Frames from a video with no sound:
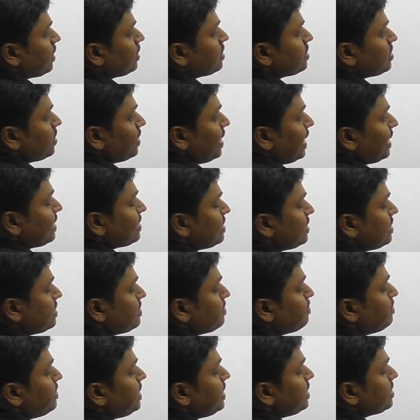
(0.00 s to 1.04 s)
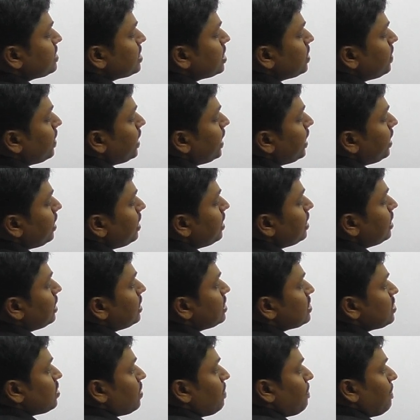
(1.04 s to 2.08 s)
So next is b square.
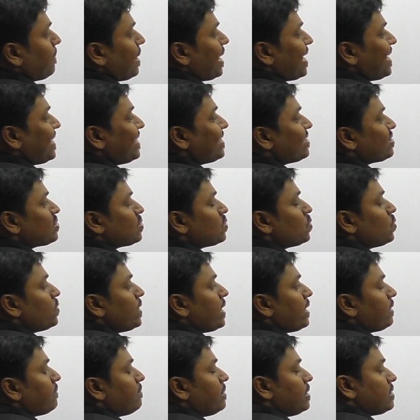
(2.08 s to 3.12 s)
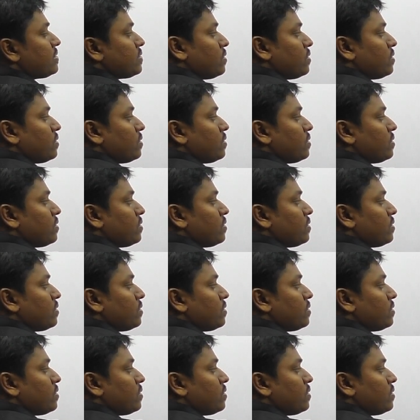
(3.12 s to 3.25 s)
So minus 2ab.